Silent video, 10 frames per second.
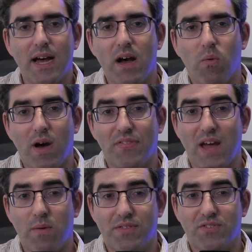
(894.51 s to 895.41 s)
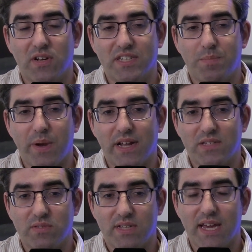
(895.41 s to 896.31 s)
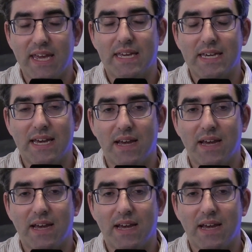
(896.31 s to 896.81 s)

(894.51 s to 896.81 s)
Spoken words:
what that withdrawal experience was like.